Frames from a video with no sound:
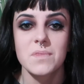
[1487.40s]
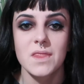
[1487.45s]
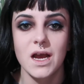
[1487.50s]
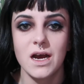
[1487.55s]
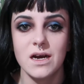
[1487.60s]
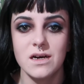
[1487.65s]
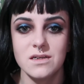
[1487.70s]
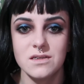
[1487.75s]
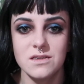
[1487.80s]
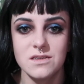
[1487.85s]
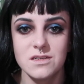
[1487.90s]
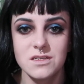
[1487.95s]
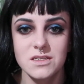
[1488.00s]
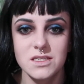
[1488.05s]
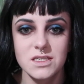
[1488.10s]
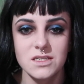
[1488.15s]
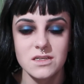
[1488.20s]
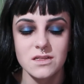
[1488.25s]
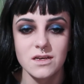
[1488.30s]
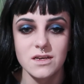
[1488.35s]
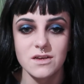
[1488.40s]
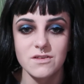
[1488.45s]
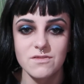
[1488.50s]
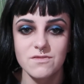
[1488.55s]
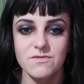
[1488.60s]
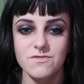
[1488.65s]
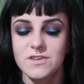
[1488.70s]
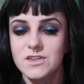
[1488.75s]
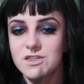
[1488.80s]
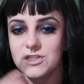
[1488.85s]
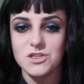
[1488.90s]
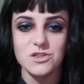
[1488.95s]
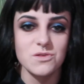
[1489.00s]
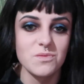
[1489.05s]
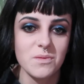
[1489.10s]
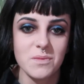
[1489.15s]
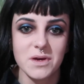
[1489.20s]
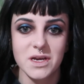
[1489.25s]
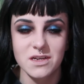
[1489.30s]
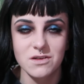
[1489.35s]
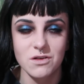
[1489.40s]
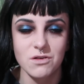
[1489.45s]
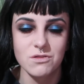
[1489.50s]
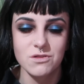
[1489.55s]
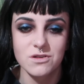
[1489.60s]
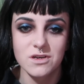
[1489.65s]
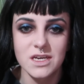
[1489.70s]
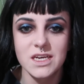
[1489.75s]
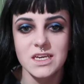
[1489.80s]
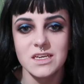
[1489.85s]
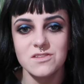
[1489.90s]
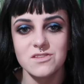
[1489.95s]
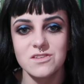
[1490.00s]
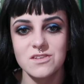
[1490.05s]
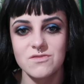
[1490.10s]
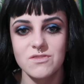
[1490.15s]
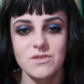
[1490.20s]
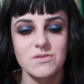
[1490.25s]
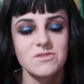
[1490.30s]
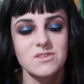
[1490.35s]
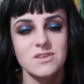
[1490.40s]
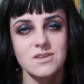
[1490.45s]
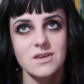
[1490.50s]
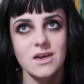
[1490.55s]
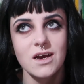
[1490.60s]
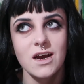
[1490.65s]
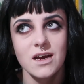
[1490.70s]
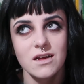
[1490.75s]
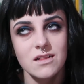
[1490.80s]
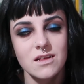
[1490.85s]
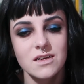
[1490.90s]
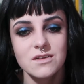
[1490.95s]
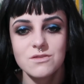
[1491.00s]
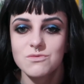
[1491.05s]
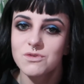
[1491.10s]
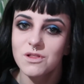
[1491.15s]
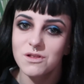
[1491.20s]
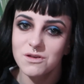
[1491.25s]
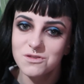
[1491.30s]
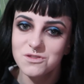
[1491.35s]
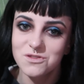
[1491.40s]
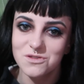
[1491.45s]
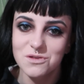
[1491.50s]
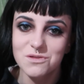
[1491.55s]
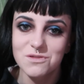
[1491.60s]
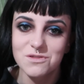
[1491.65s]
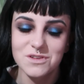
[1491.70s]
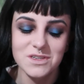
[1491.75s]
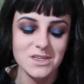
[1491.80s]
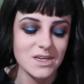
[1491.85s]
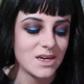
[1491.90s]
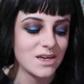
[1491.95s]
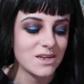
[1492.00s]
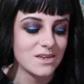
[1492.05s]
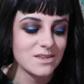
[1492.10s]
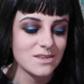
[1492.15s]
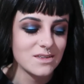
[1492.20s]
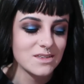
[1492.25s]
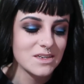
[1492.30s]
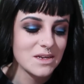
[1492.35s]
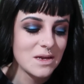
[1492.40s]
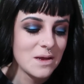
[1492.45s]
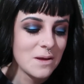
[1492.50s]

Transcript: And to like finish it up and make it all look cohesive, I was like, eyeliner would look so good. And